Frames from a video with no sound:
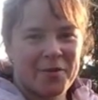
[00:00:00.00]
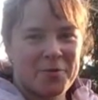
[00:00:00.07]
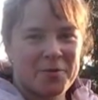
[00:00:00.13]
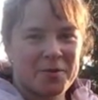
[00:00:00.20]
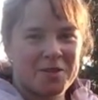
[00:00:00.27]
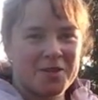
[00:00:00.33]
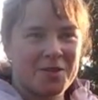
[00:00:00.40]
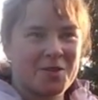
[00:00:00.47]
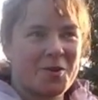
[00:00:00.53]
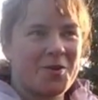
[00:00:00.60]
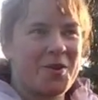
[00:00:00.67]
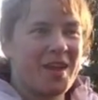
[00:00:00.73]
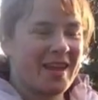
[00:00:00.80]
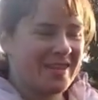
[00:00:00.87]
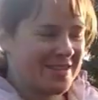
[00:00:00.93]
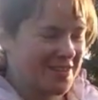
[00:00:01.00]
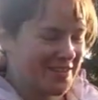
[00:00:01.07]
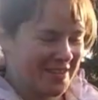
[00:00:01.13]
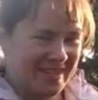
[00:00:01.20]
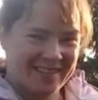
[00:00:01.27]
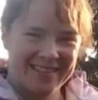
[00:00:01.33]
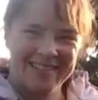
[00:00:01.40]
hope the deer don't get
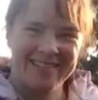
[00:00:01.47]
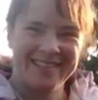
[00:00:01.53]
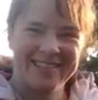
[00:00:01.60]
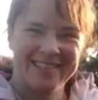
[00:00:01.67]
to it.